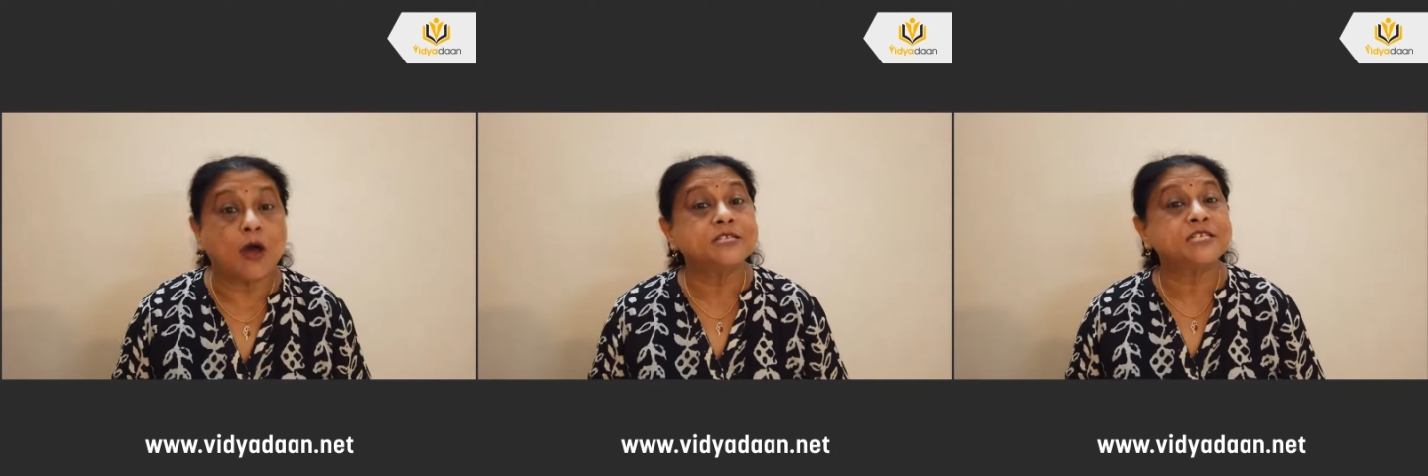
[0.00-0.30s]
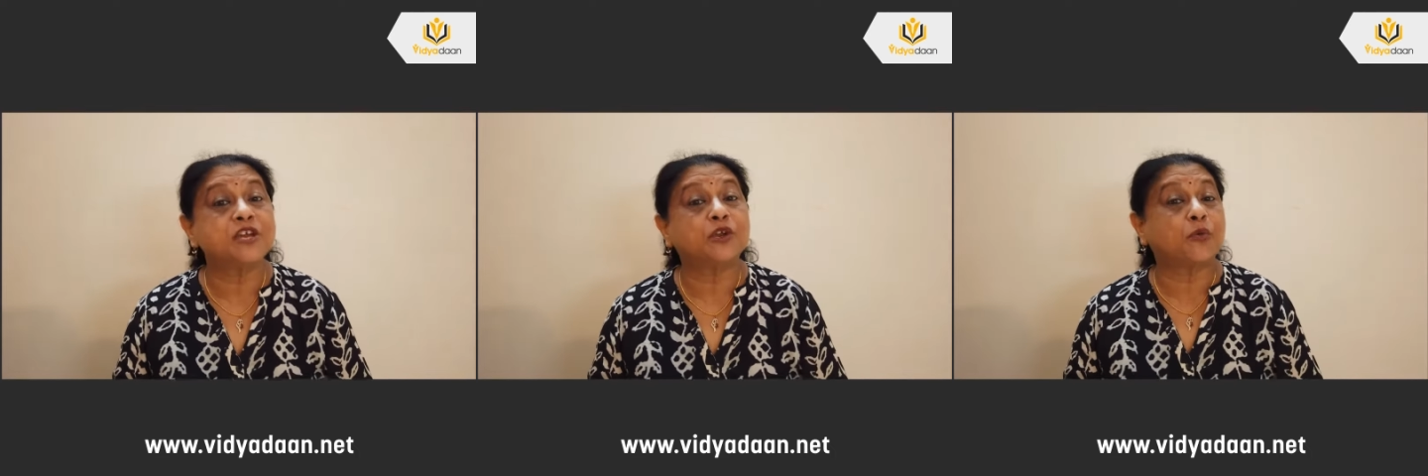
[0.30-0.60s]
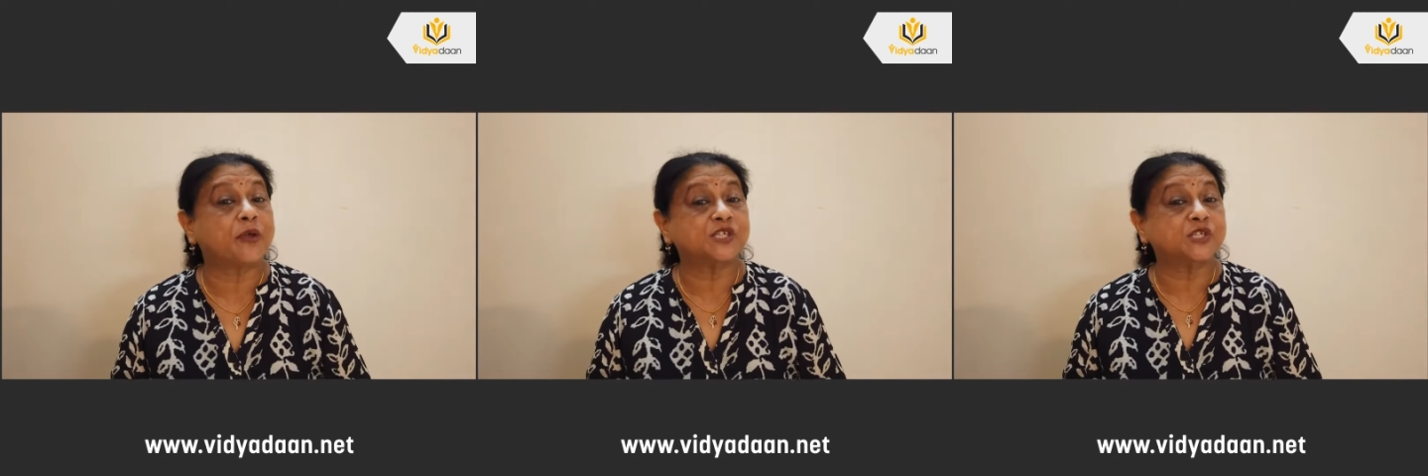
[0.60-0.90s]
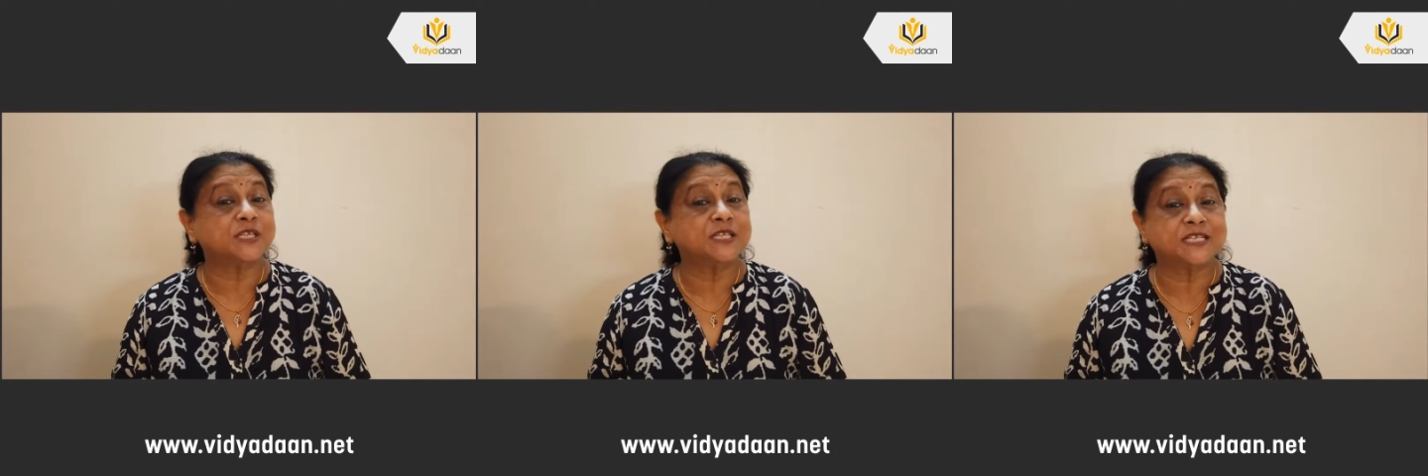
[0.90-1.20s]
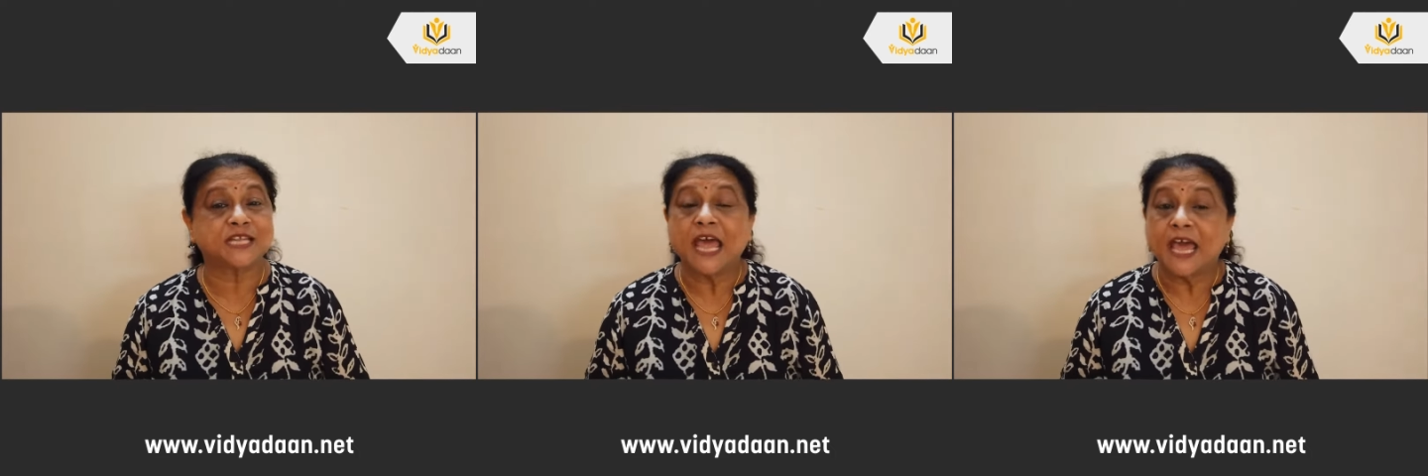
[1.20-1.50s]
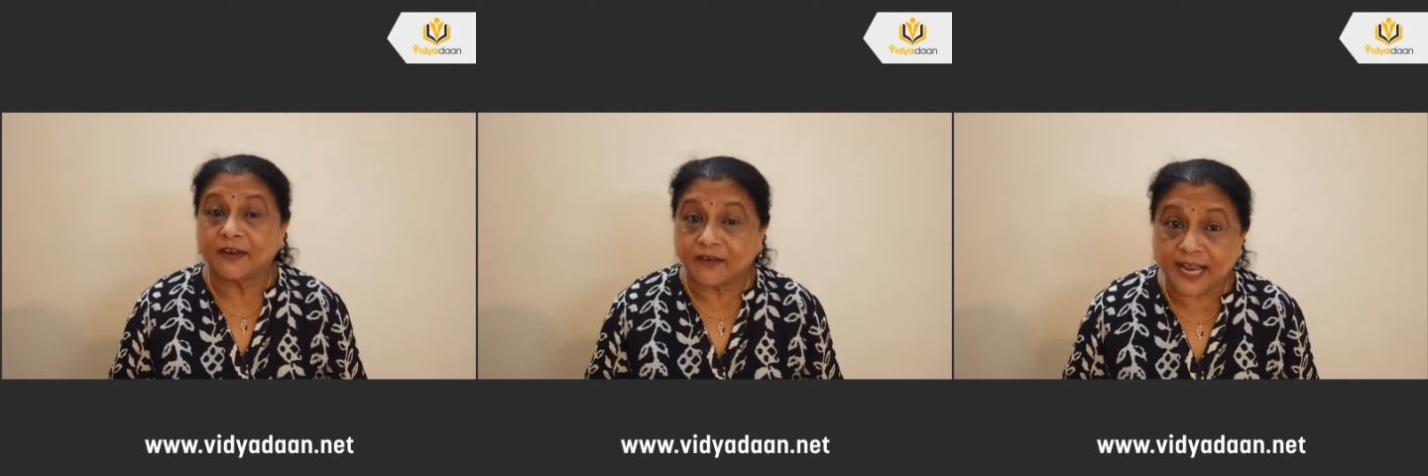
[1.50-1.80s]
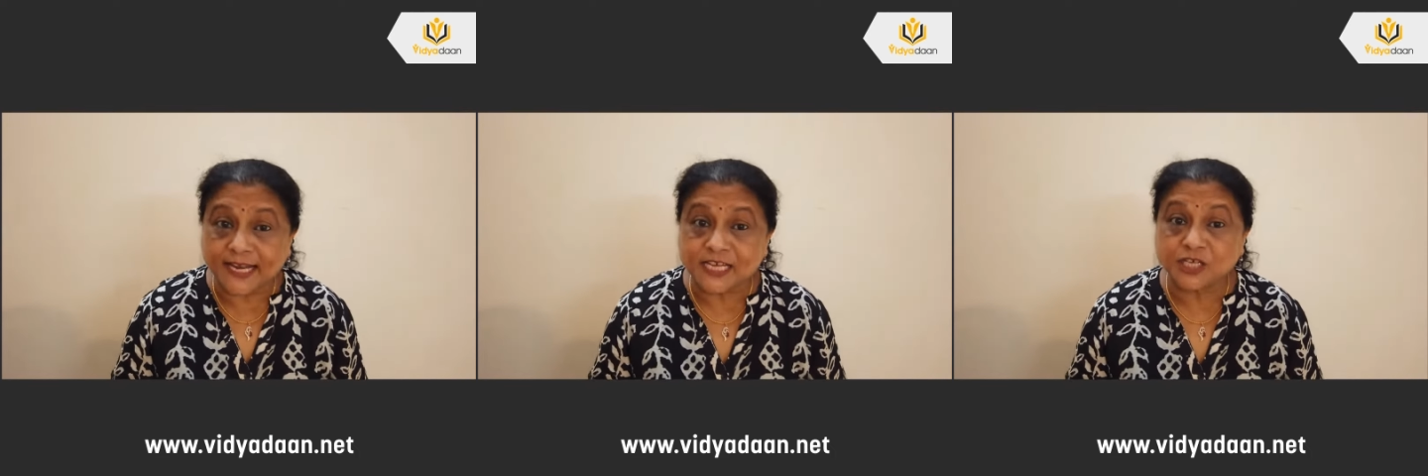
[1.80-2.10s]
to ask your questions
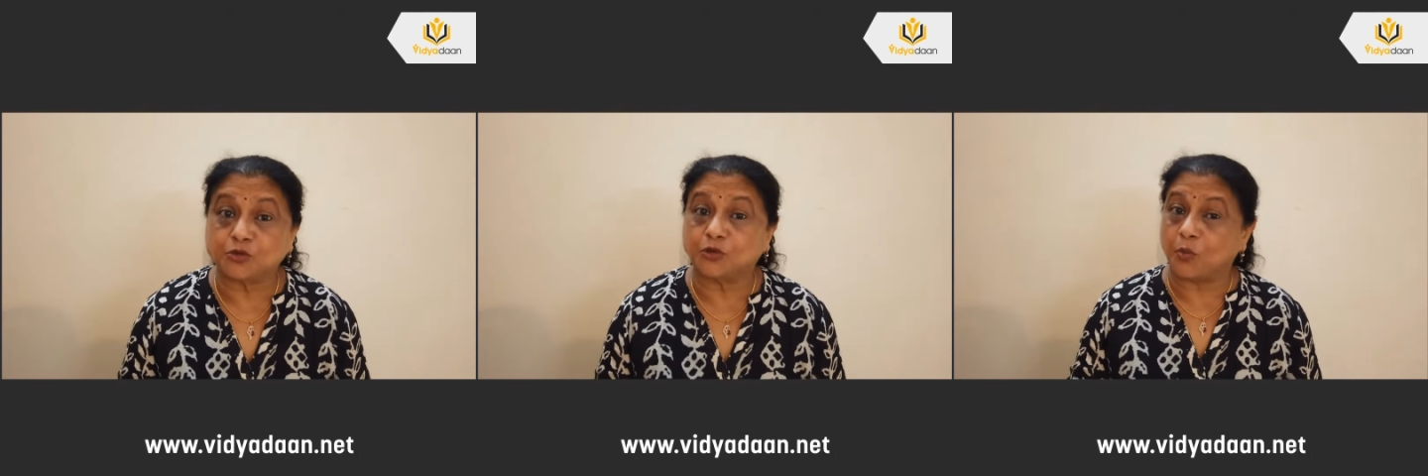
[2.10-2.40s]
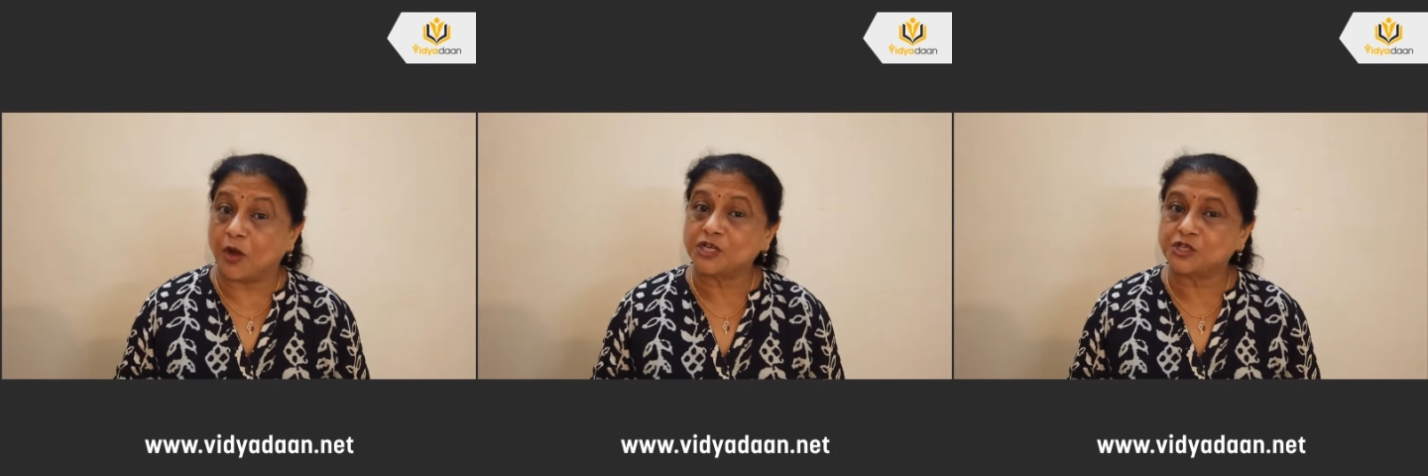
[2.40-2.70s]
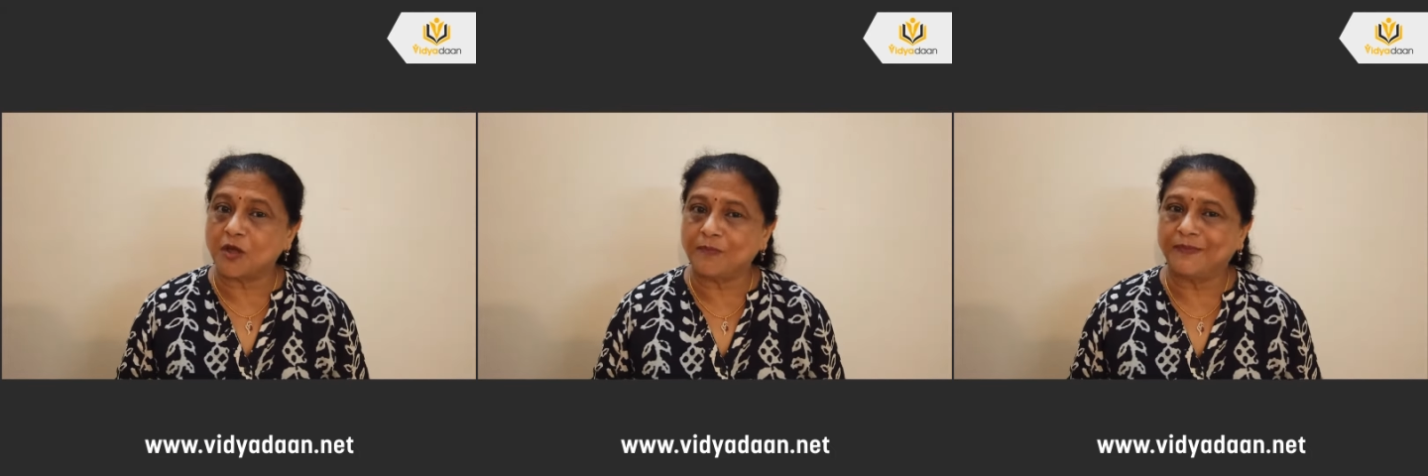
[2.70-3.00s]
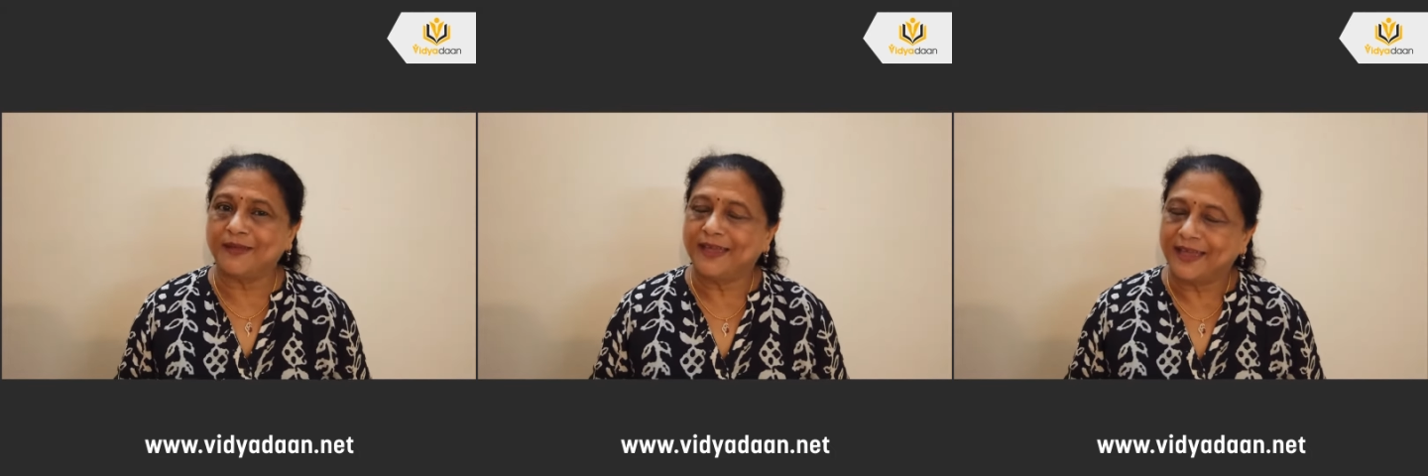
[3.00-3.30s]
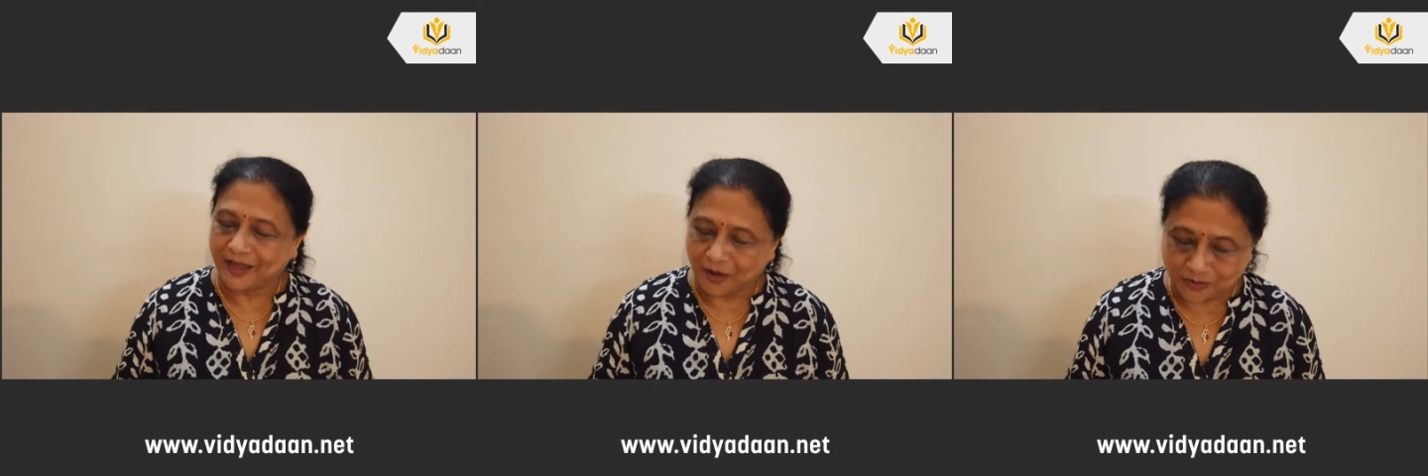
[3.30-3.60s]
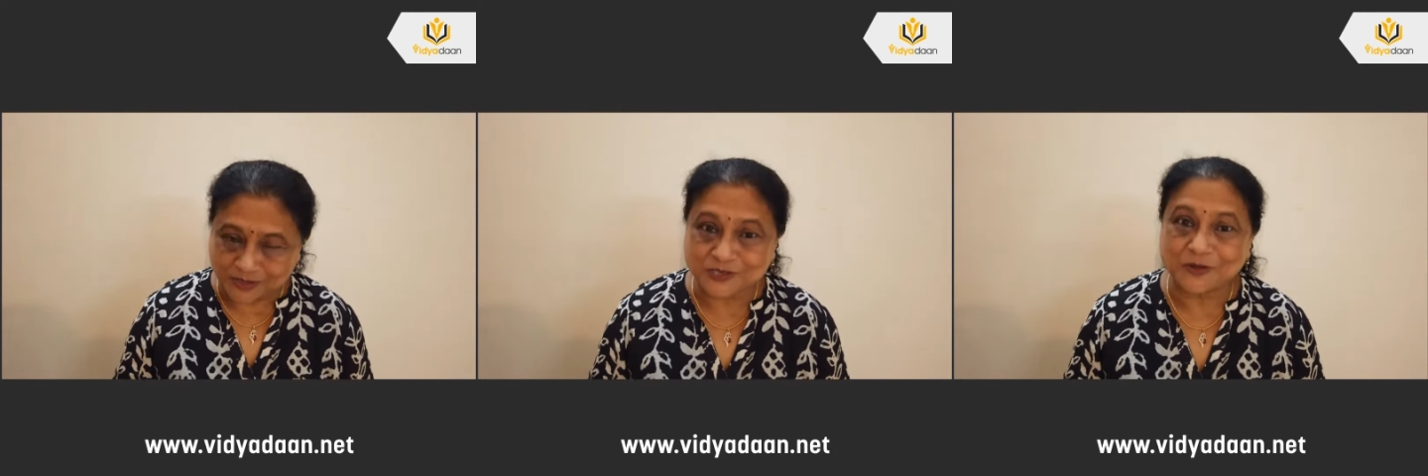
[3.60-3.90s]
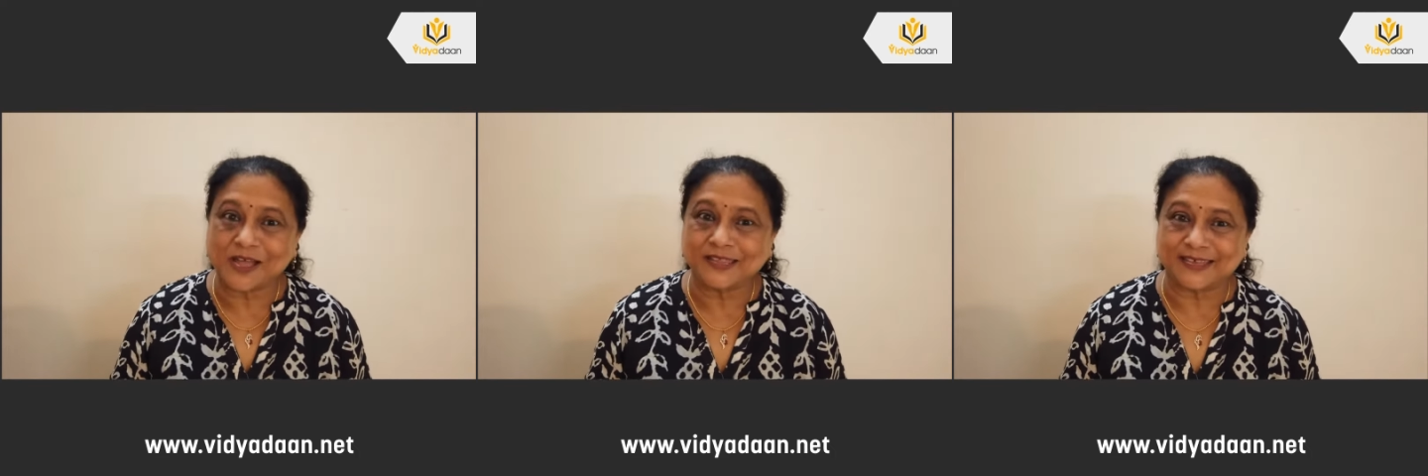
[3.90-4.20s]
related to the workshop,
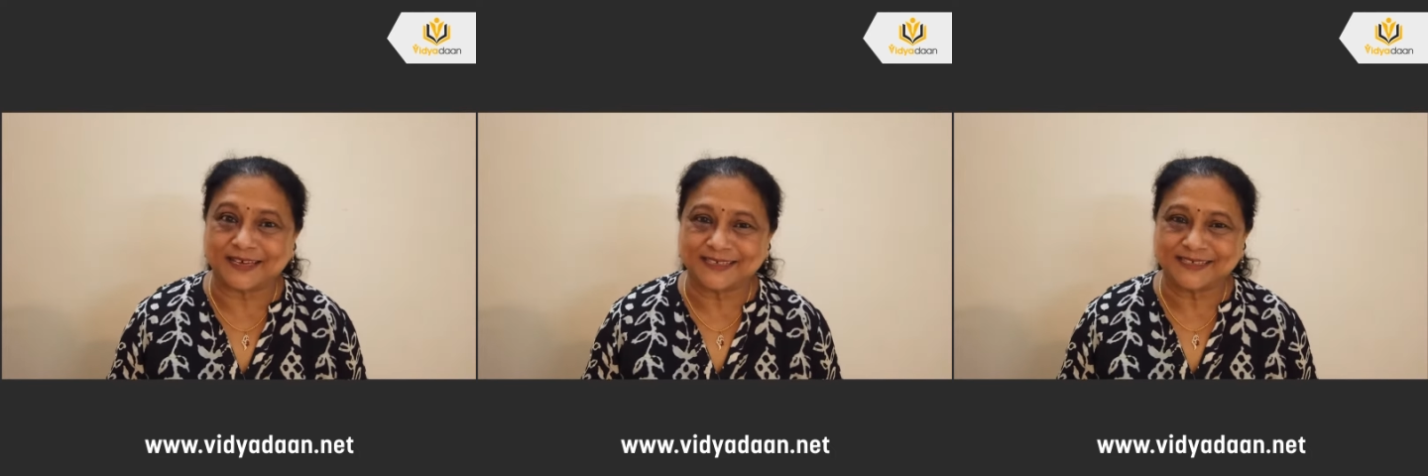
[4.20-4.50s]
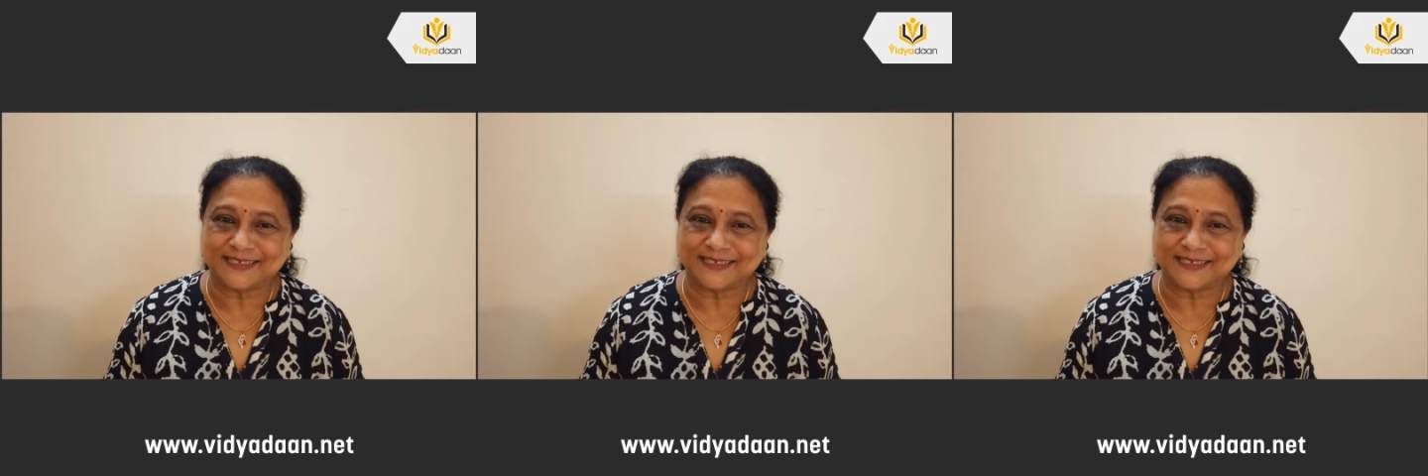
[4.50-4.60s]
also Kathak.